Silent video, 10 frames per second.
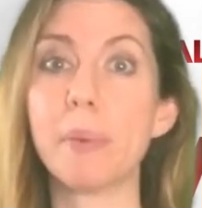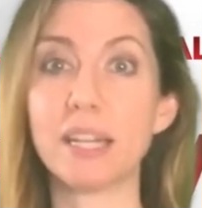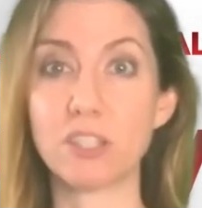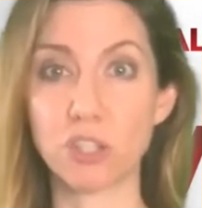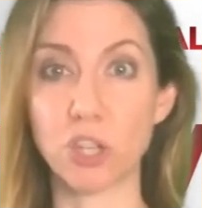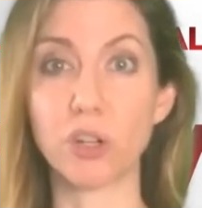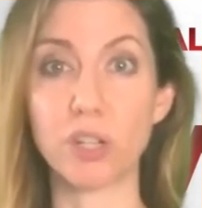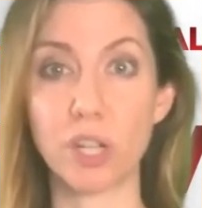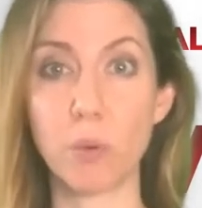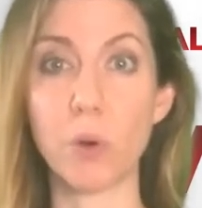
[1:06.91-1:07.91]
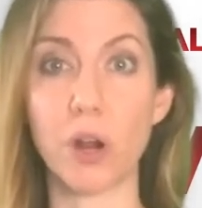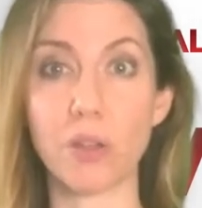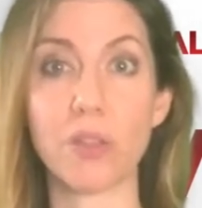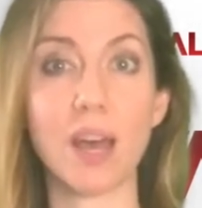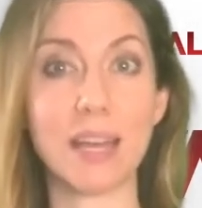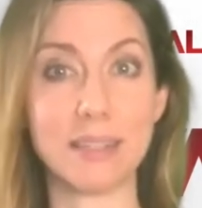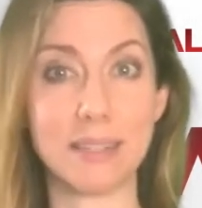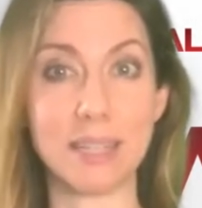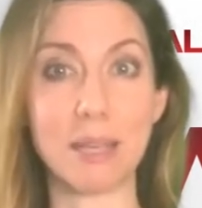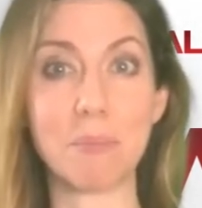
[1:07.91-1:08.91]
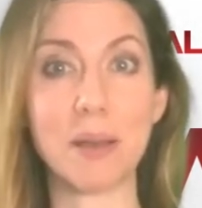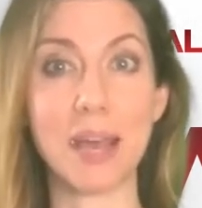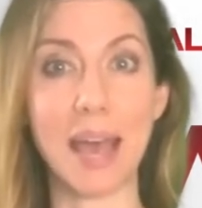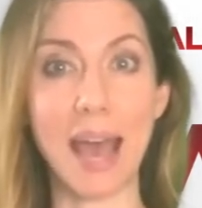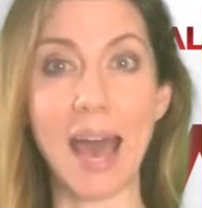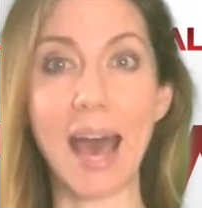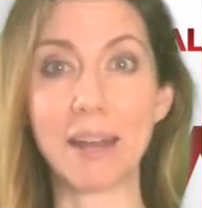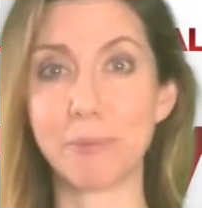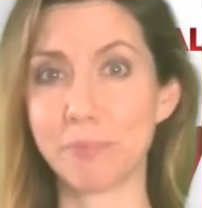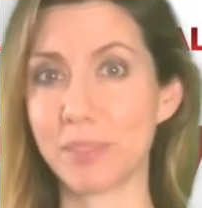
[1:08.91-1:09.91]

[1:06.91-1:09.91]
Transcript: but he's certainly worth a deep add.